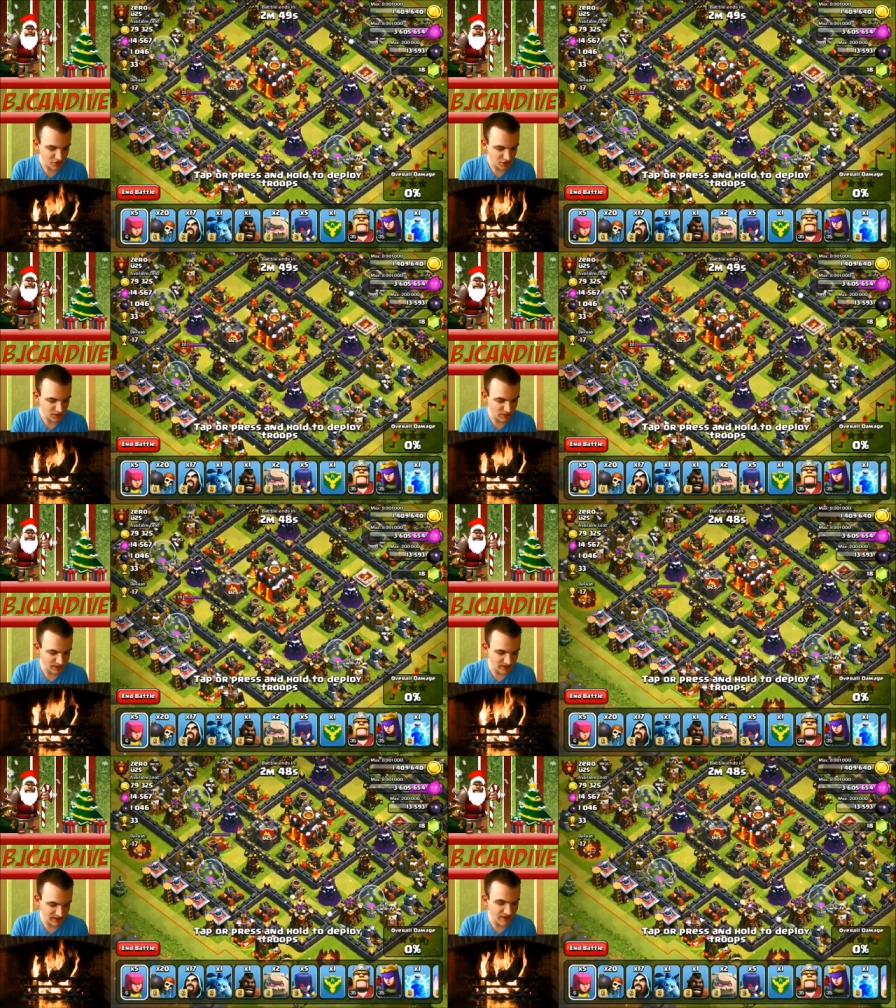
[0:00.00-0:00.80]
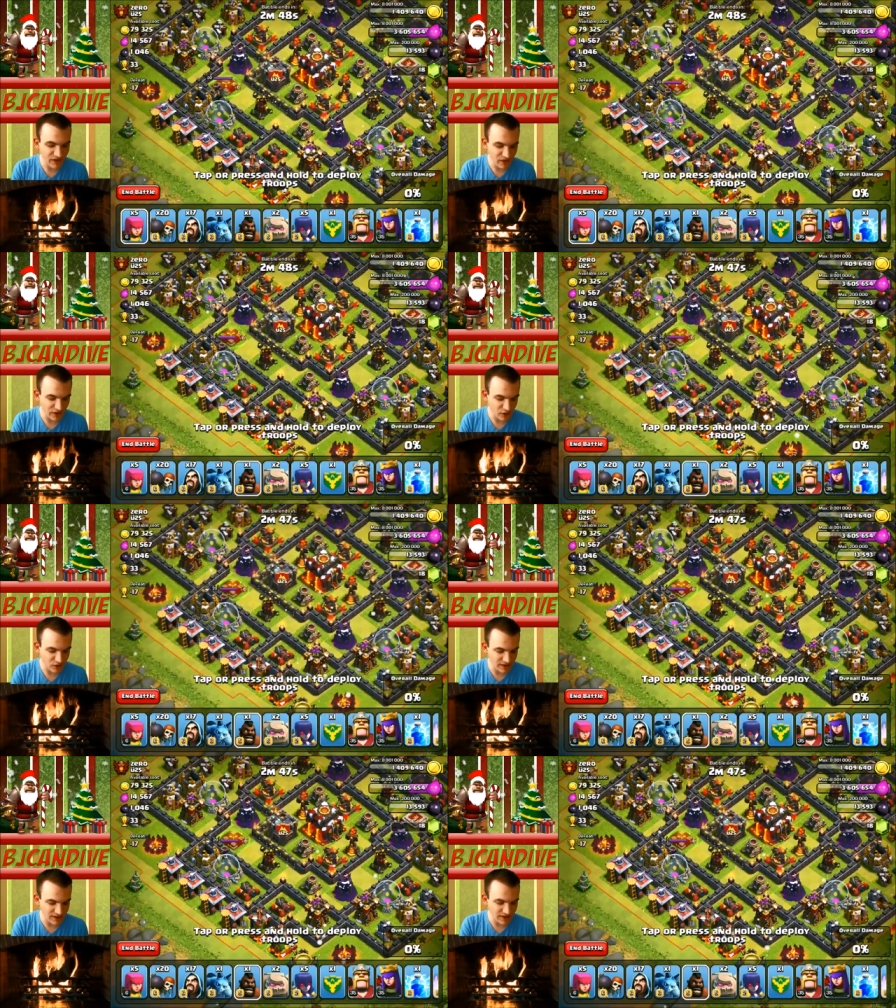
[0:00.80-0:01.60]
just because even if I
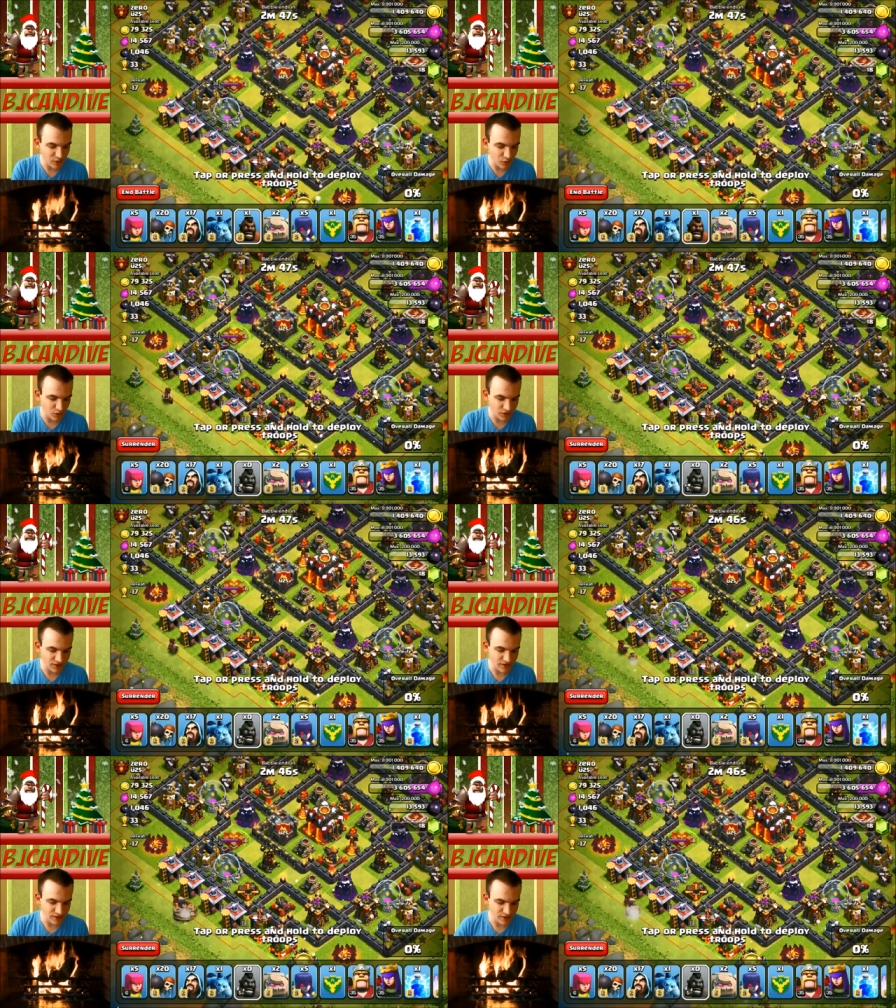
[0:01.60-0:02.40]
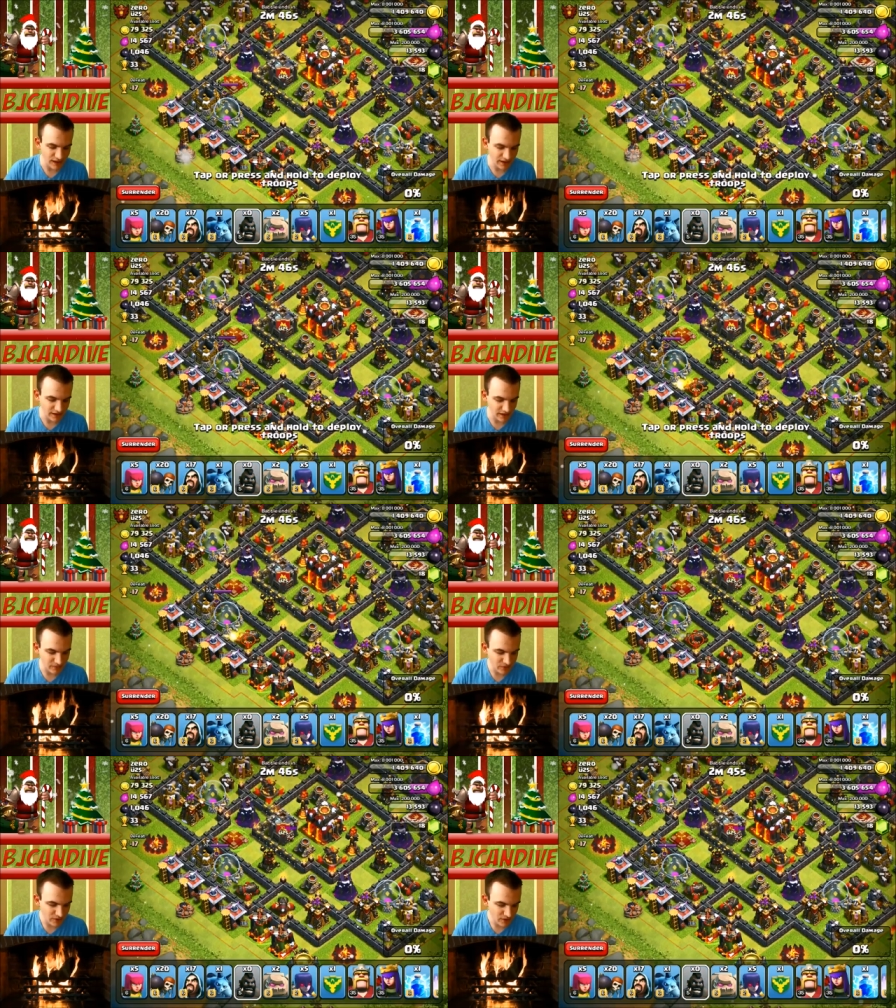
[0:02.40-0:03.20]
lose, it's like worth it to attack them.